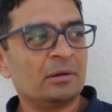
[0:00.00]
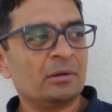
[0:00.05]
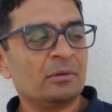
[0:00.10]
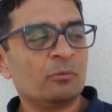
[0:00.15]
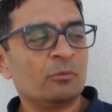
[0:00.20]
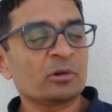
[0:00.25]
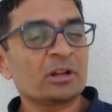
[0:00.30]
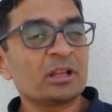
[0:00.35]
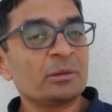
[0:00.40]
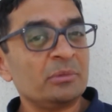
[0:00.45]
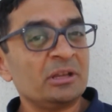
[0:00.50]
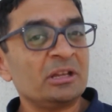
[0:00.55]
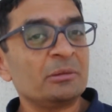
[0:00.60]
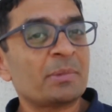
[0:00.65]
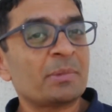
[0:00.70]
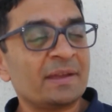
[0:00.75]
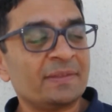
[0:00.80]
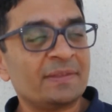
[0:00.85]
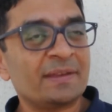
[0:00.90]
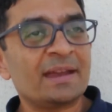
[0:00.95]
What I mean
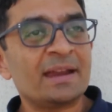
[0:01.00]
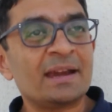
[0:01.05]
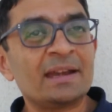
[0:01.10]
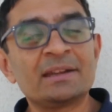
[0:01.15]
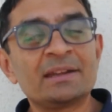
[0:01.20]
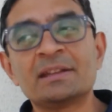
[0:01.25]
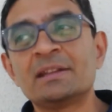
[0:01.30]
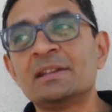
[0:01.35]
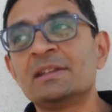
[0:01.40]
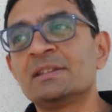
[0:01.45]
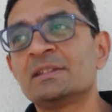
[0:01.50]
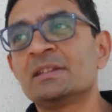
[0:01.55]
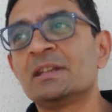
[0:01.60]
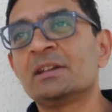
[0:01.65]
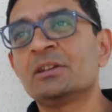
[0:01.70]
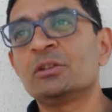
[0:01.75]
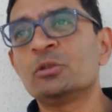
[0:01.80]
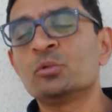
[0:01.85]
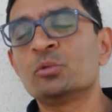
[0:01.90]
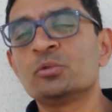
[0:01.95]
by that is
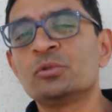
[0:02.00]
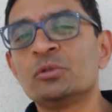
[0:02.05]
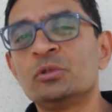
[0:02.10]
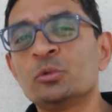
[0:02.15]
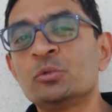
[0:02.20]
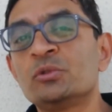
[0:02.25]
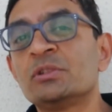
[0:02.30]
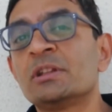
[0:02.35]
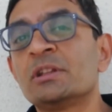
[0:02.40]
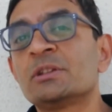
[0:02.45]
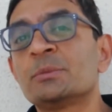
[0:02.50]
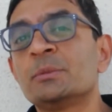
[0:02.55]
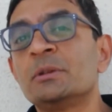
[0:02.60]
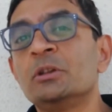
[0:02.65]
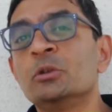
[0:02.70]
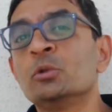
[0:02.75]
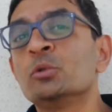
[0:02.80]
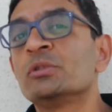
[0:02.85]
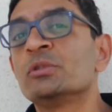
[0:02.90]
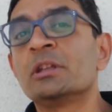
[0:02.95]
that users will
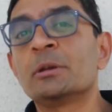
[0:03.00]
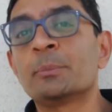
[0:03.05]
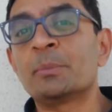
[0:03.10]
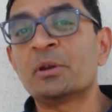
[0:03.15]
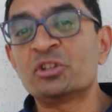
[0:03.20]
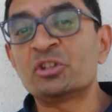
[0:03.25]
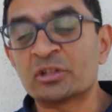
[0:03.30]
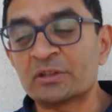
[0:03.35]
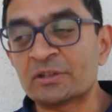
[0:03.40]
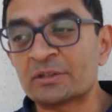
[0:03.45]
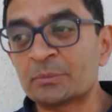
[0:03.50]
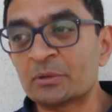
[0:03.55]
lose their patience,